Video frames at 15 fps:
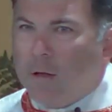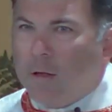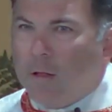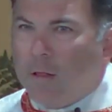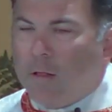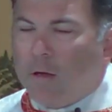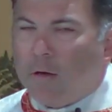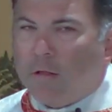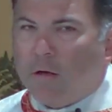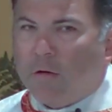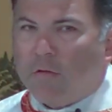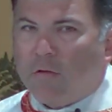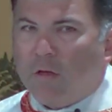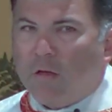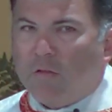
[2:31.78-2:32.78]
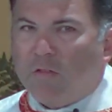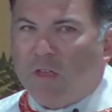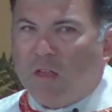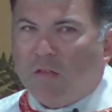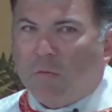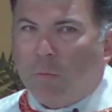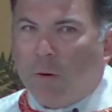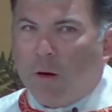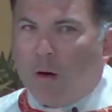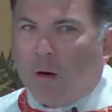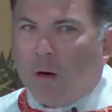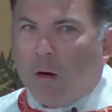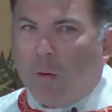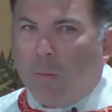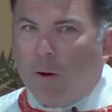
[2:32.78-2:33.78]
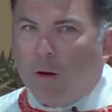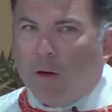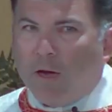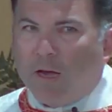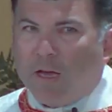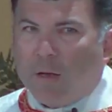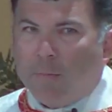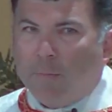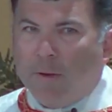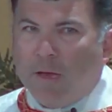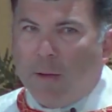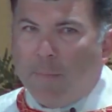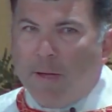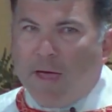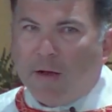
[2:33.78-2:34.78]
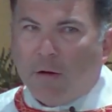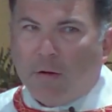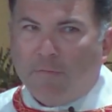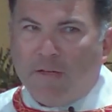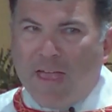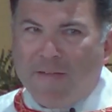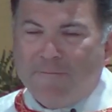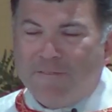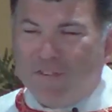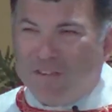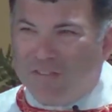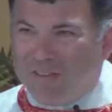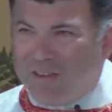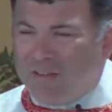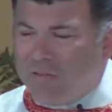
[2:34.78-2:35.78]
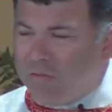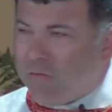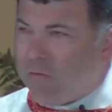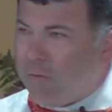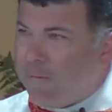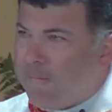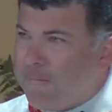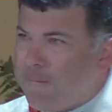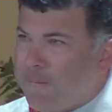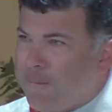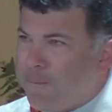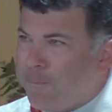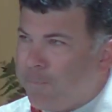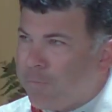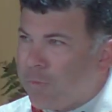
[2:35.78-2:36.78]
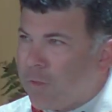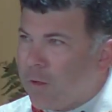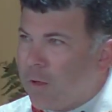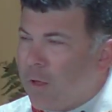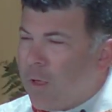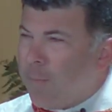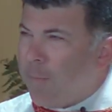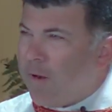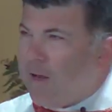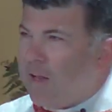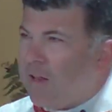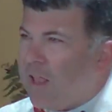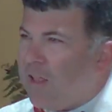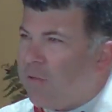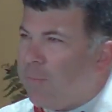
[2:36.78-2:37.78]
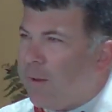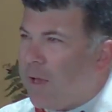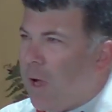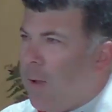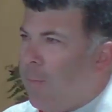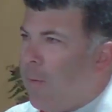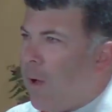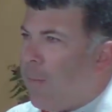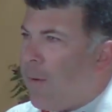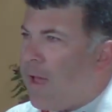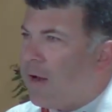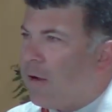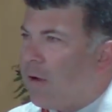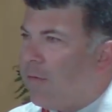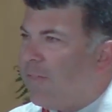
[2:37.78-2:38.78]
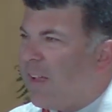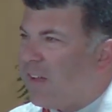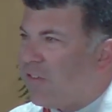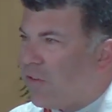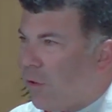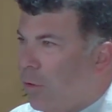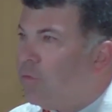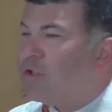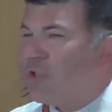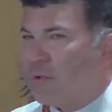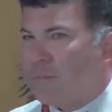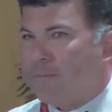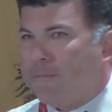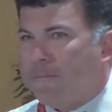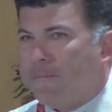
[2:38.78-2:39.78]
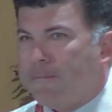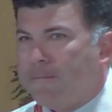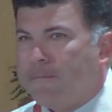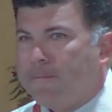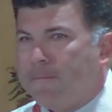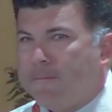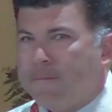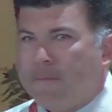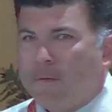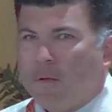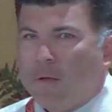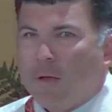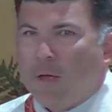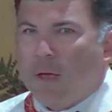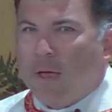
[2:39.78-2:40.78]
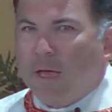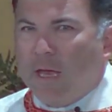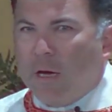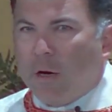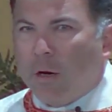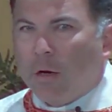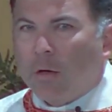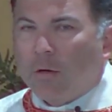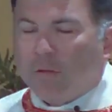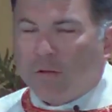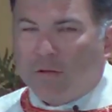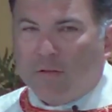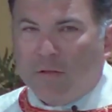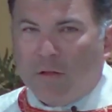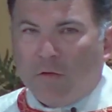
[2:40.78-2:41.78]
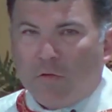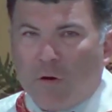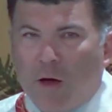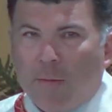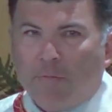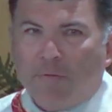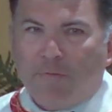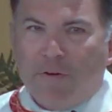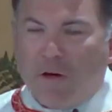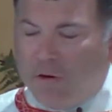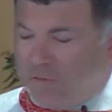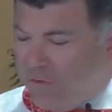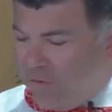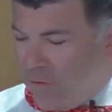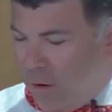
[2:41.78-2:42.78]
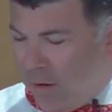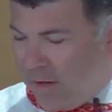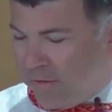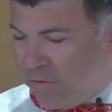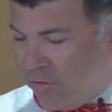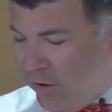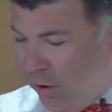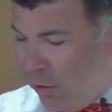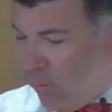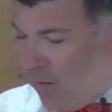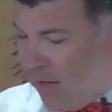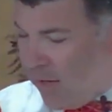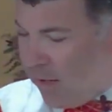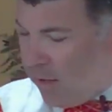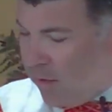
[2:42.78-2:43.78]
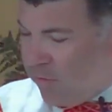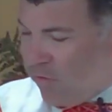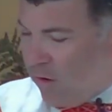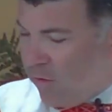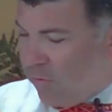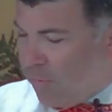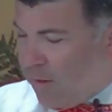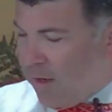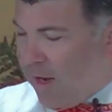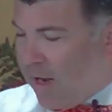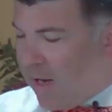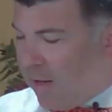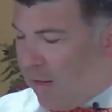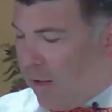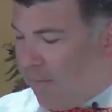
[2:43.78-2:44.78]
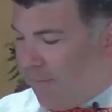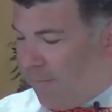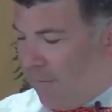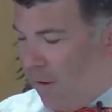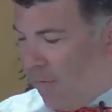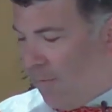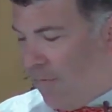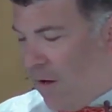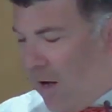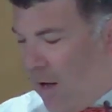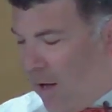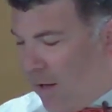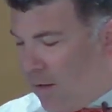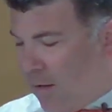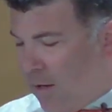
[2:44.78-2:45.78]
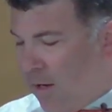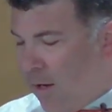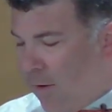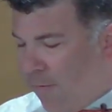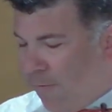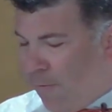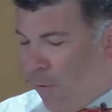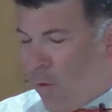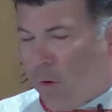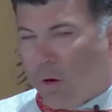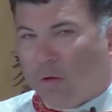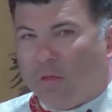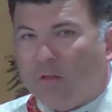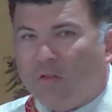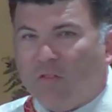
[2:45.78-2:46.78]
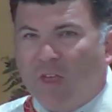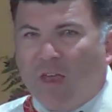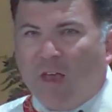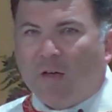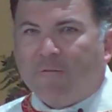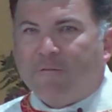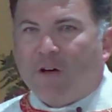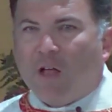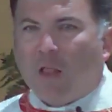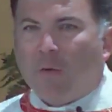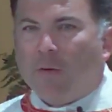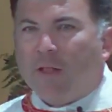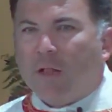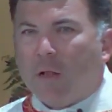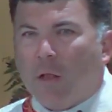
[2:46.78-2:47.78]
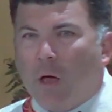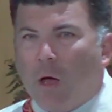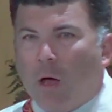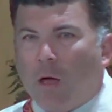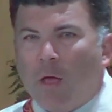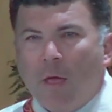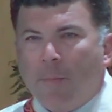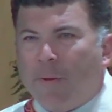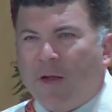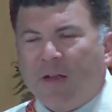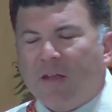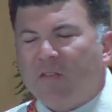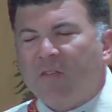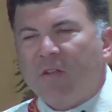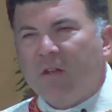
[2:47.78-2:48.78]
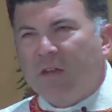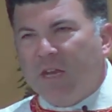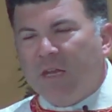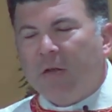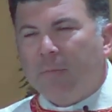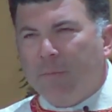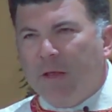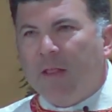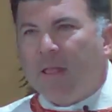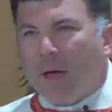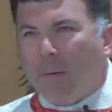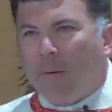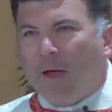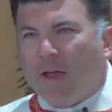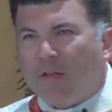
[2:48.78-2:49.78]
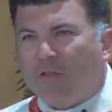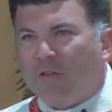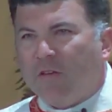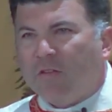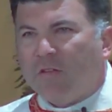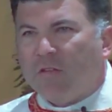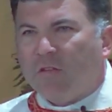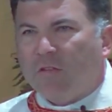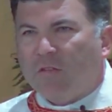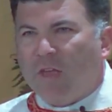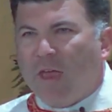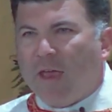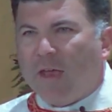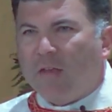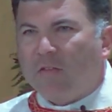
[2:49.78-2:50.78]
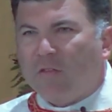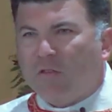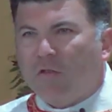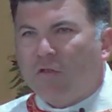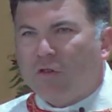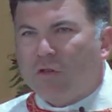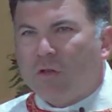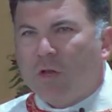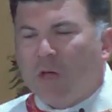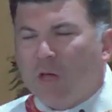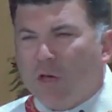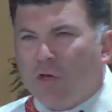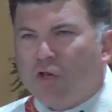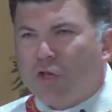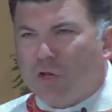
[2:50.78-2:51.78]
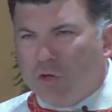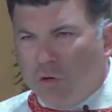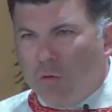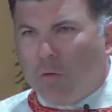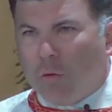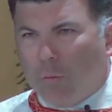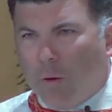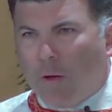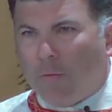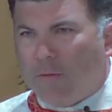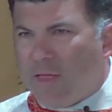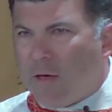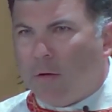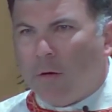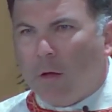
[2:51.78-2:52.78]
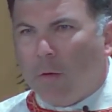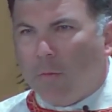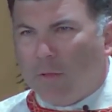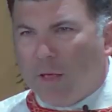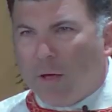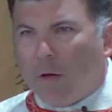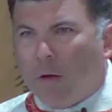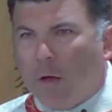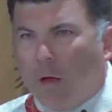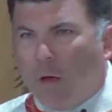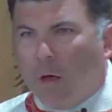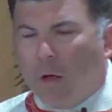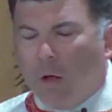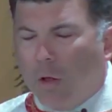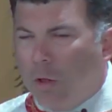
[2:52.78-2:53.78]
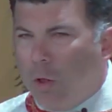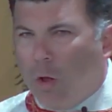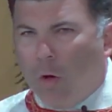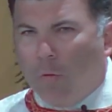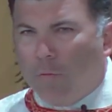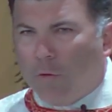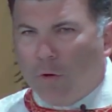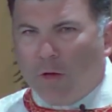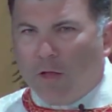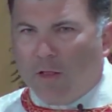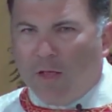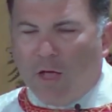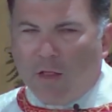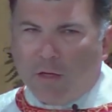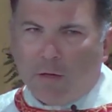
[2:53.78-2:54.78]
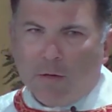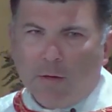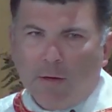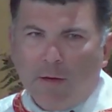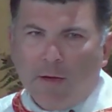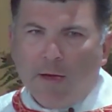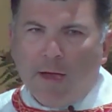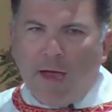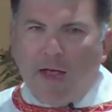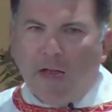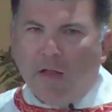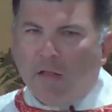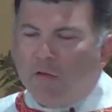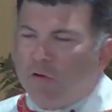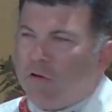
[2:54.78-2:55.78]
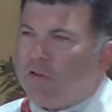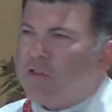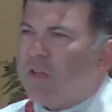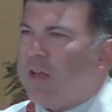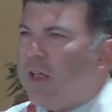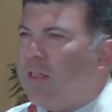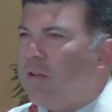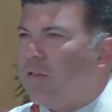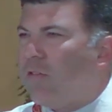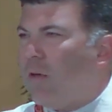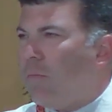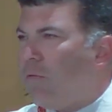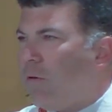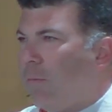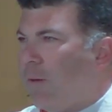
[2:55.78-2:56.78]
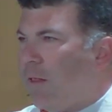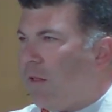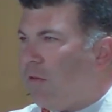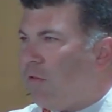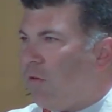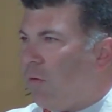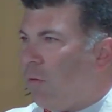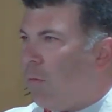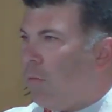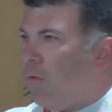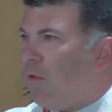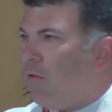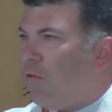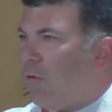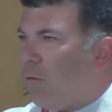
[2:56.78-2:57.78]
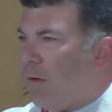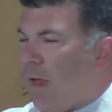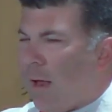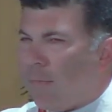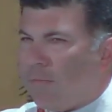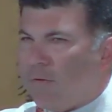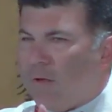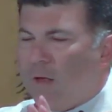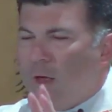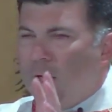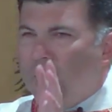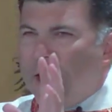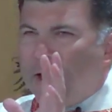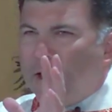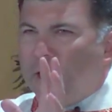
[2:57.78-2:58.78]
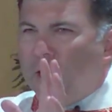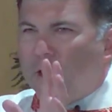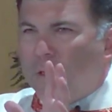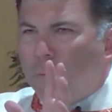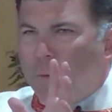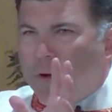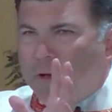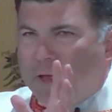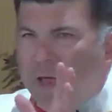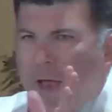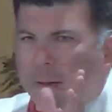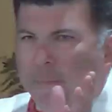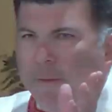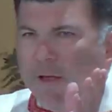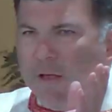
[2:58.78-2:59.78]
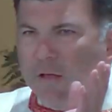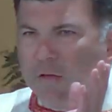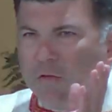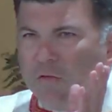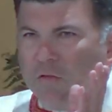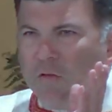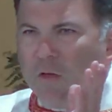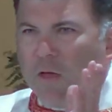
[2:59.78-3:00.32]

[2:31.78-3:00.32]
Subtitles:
There's a sense where it can be a matter of emphasis, but it has become a matter of exclusion. Here, the scribes and Pharisees are excluding judgment and love of God for the sake of following the law. But it doesn't need to be that way, as Jesus is saying. He says you should do the one without overlooking the other. And in the church today, there seems to be these two camps. And the one camp is